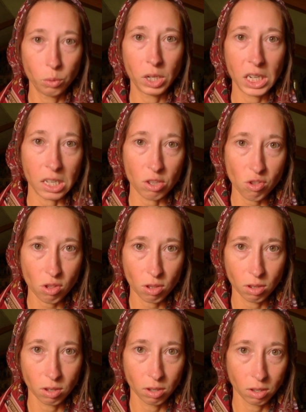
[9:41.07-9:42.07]
who
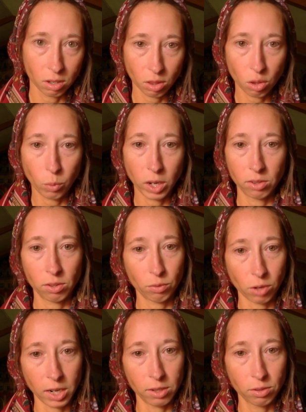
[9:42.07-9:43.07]
teach the ways
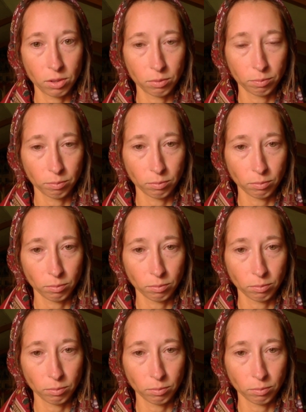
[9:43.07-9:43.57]
of Christ.